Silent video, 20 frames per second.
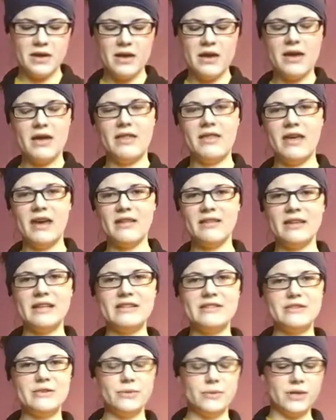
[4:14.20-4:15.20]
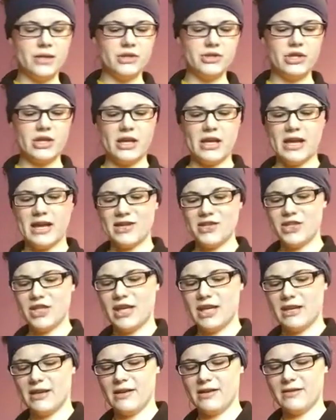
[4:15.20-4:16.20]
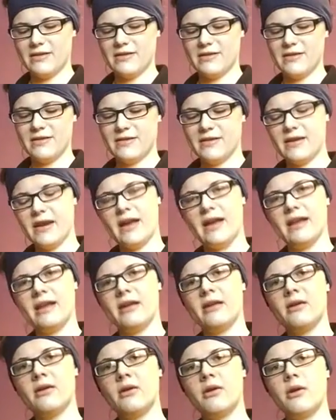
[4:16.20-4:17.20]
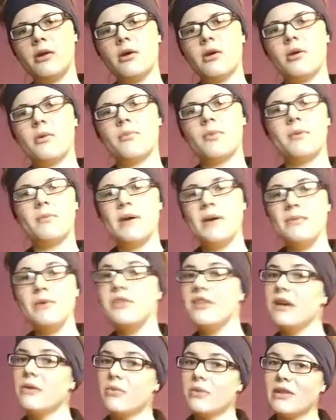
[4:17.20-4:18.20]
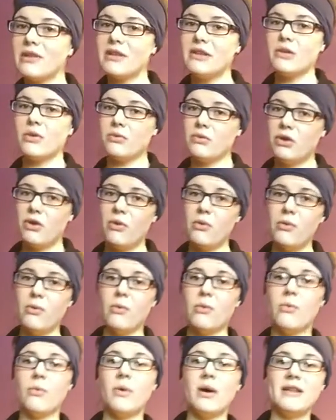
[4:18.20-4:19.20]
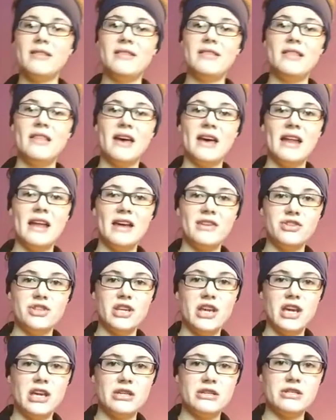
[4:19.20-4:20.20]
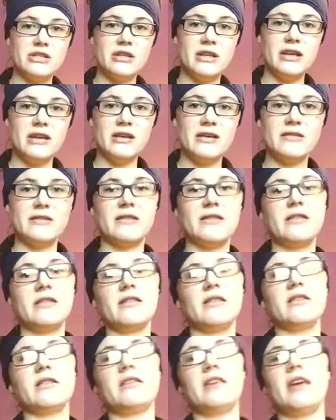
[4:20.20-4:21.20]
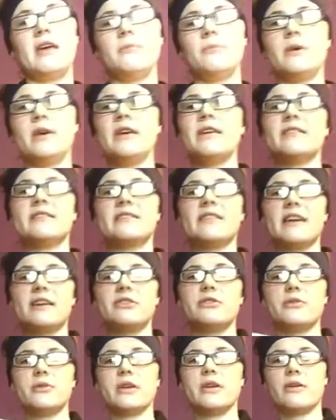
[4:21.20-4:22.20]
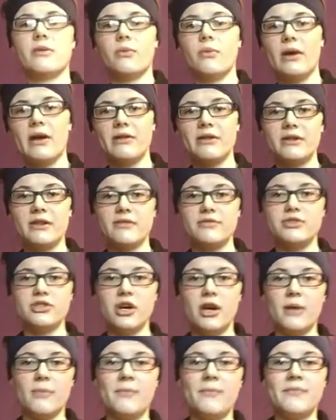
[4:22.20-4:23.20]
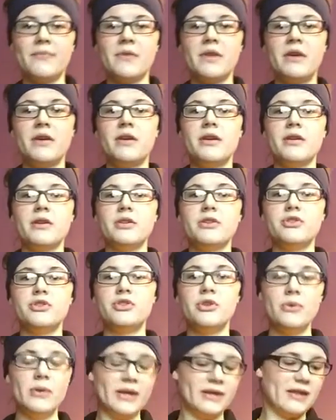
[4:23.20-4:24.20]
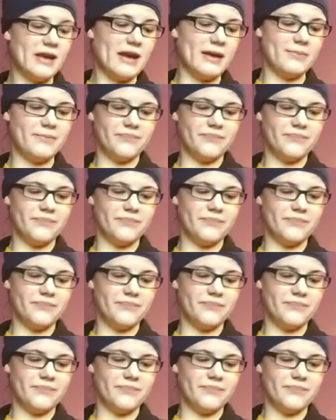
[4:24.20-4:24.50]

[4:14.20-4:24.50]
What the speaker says: And that leads to an educated society. But maybe they really don't know what that education is, and the APA is not doing a well enough job doing that.